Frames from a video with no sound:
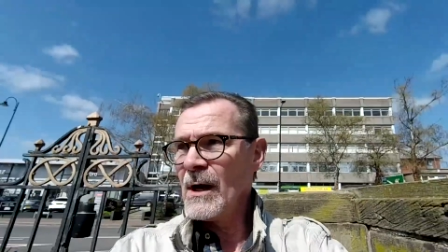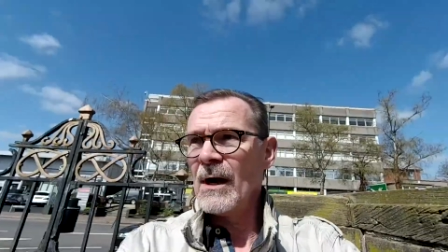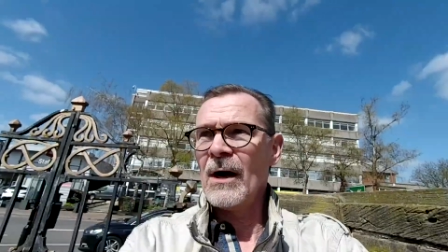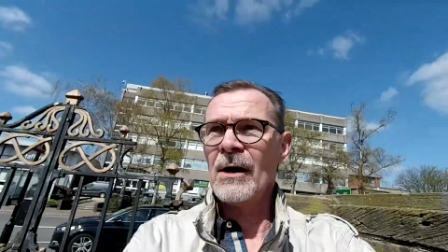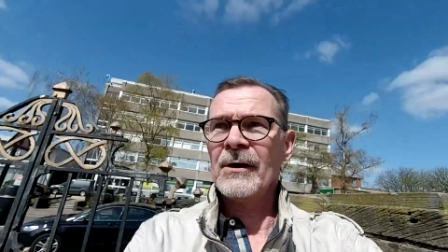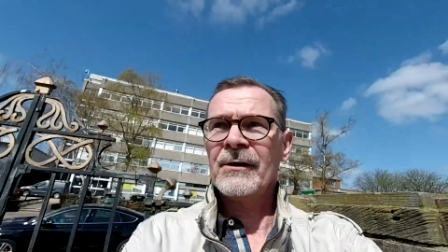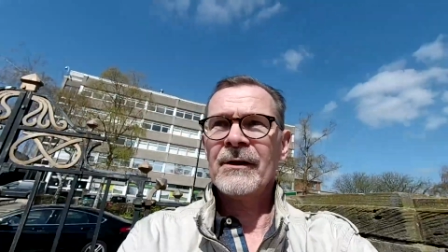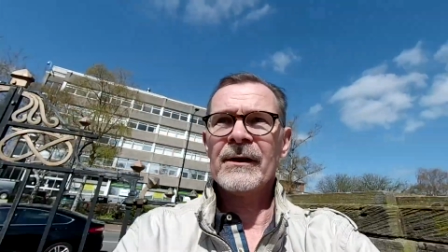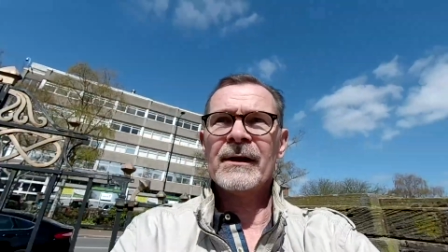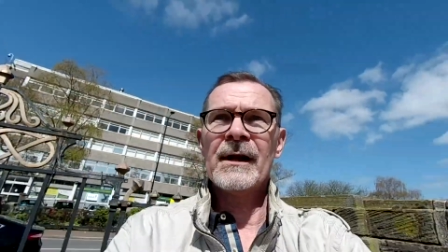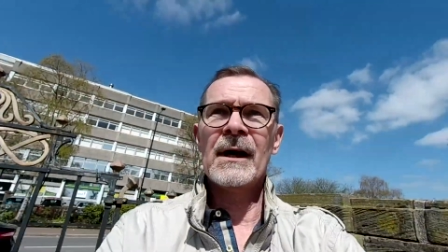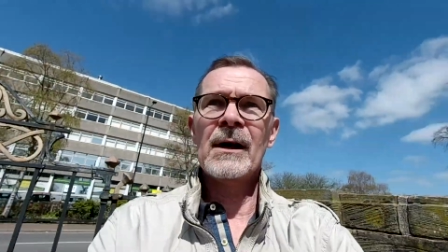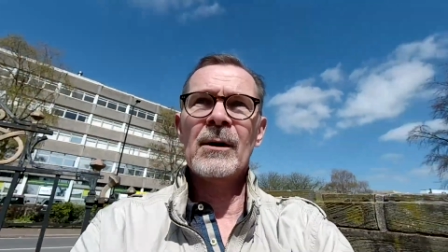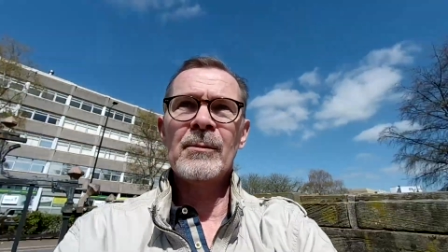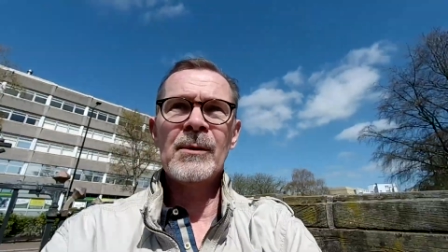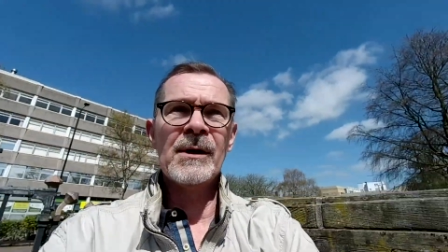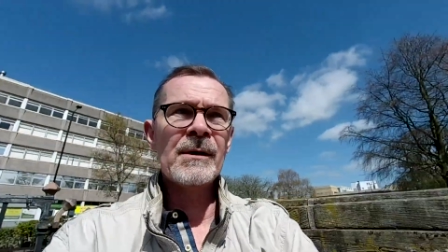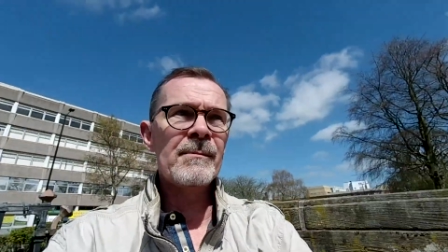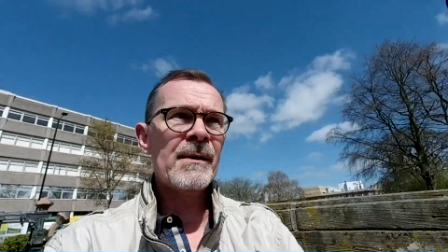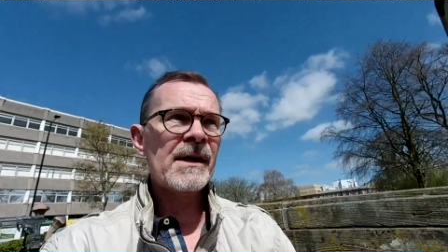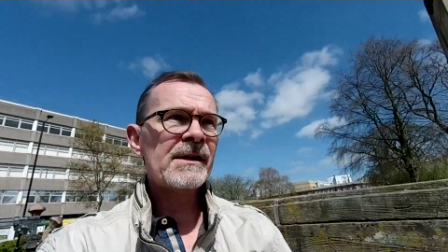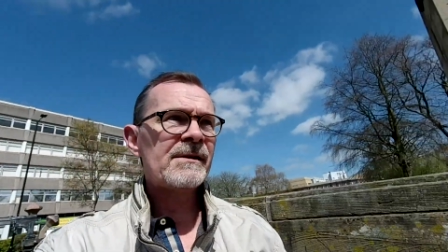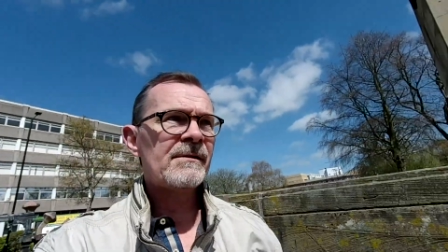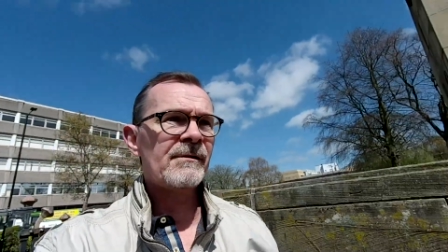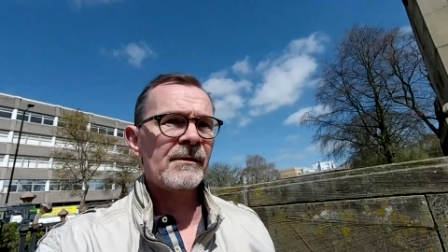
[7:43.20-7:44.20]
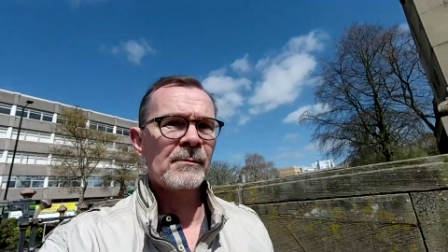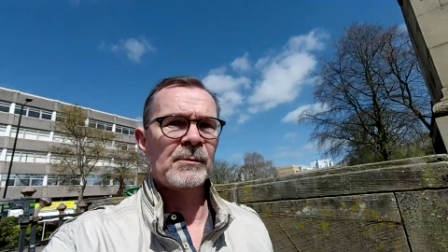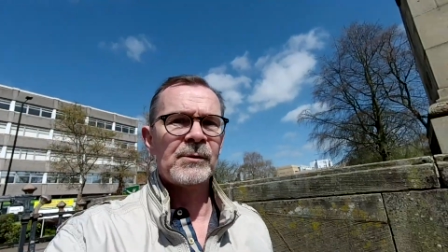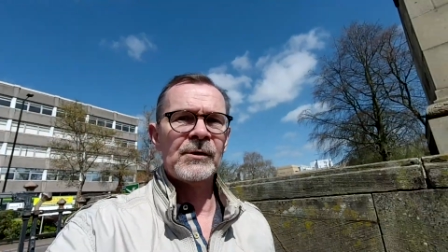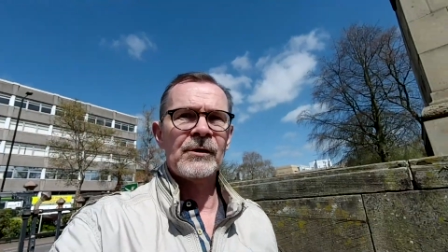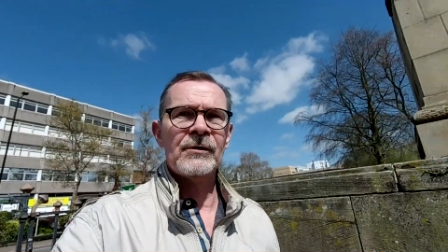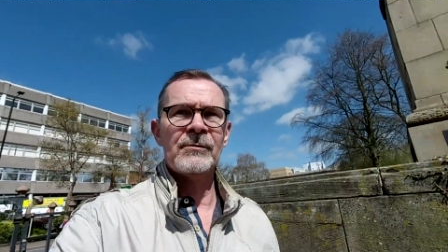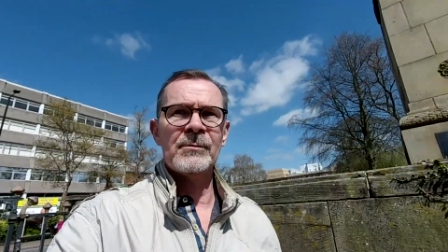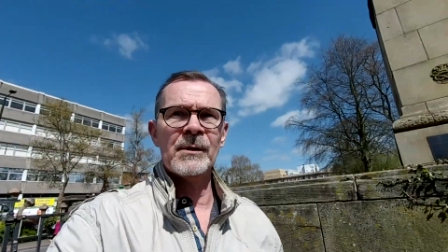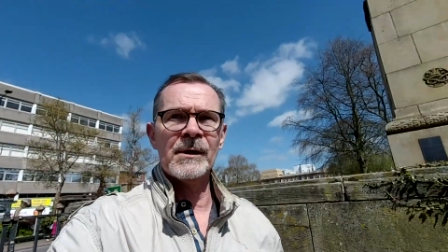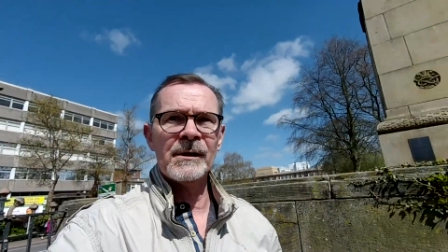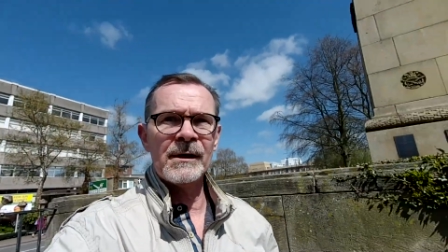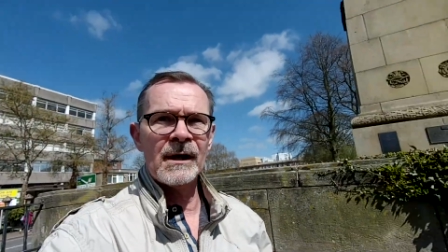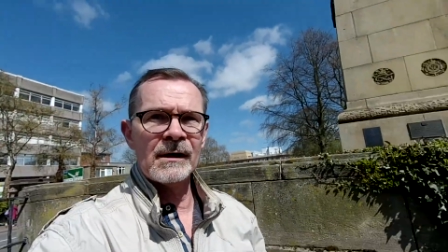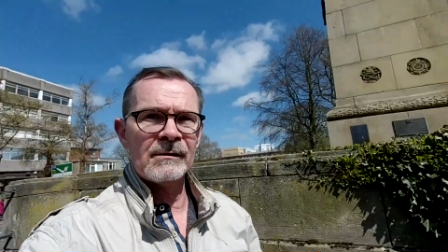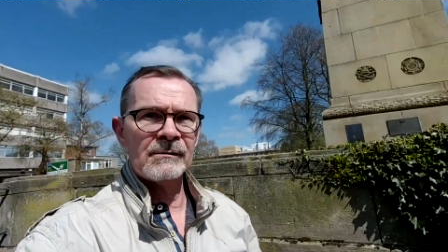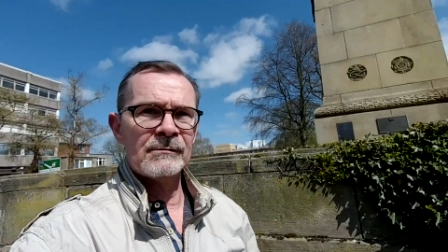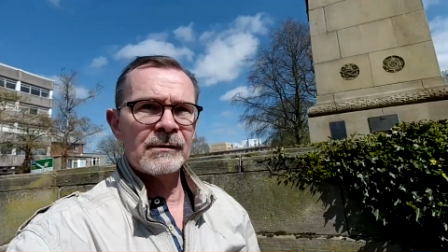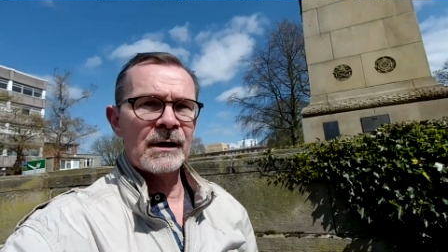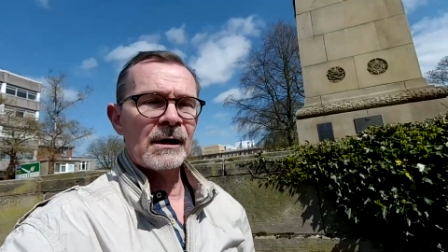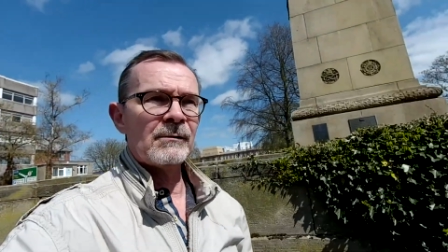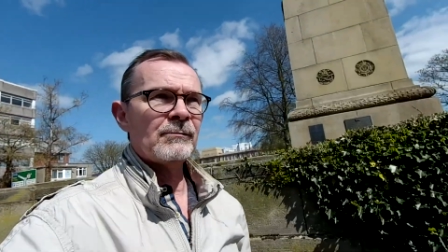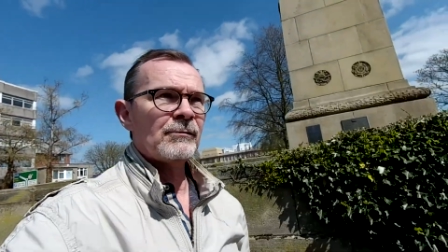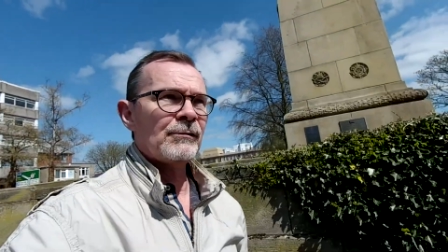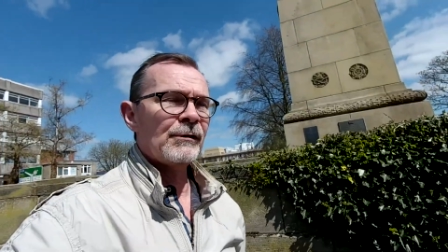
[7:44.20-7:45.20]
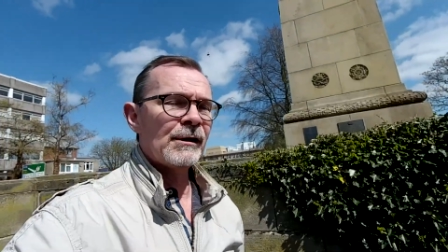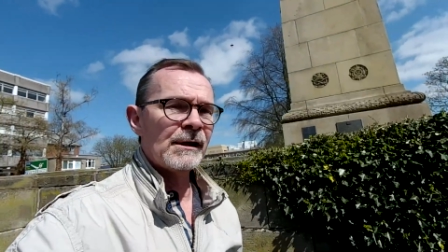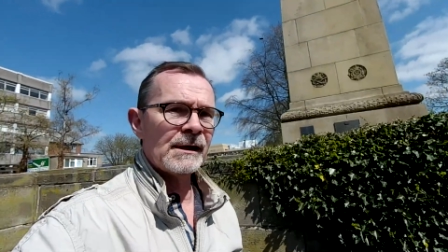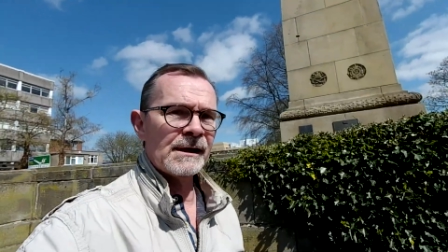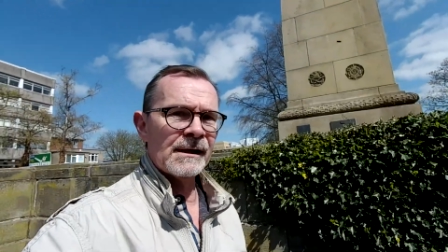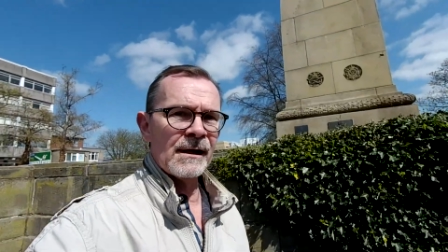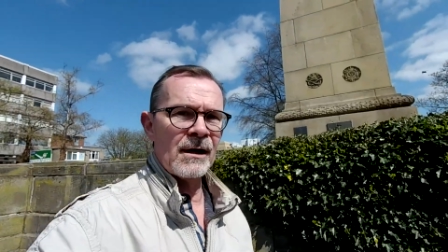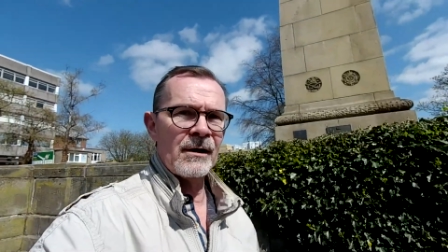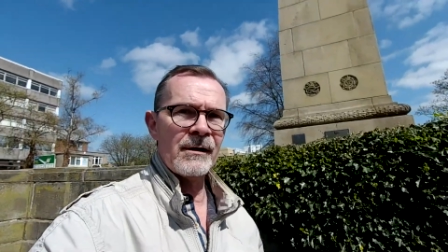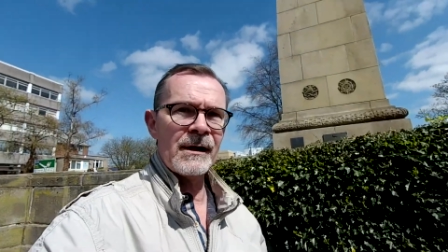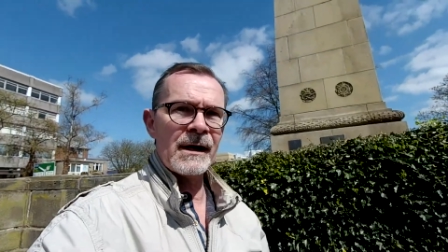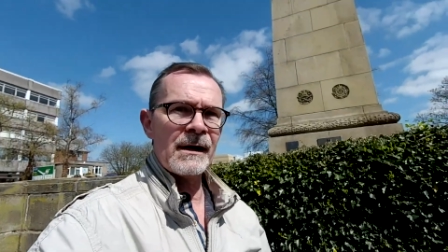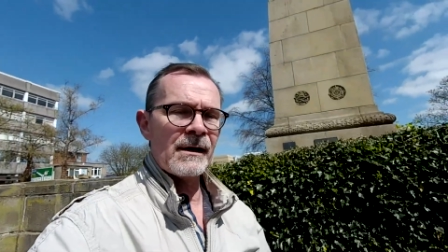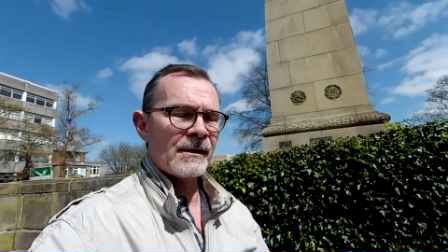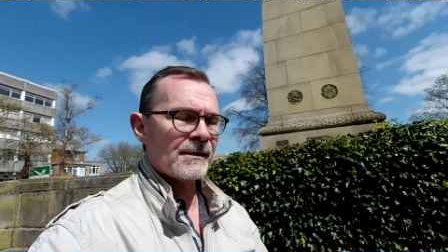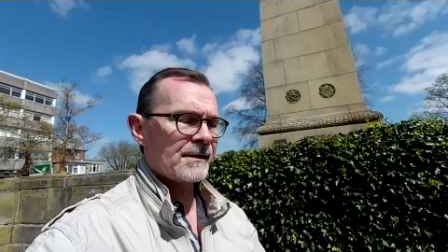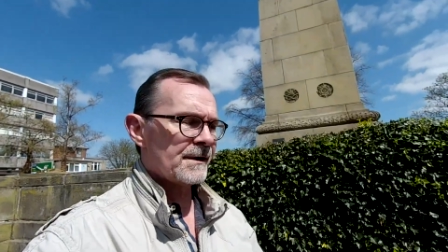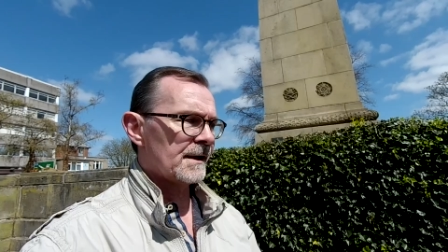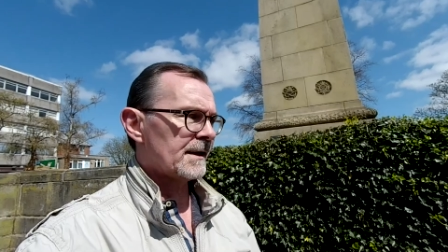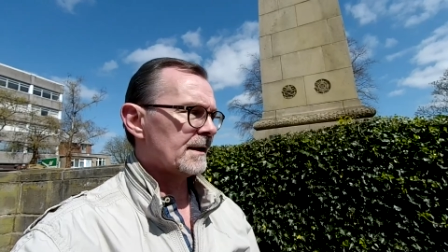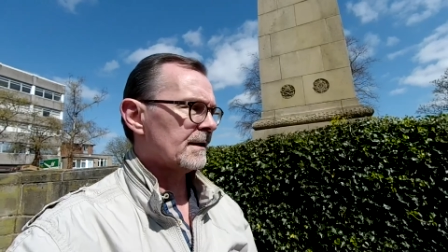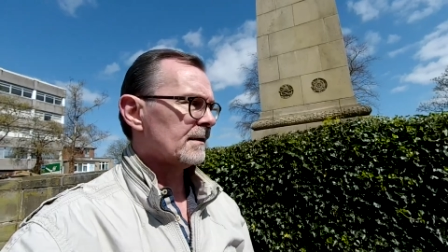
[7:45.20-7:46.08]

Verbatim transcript: uh, I think that'll be a massive improvement. I, I really like that idea.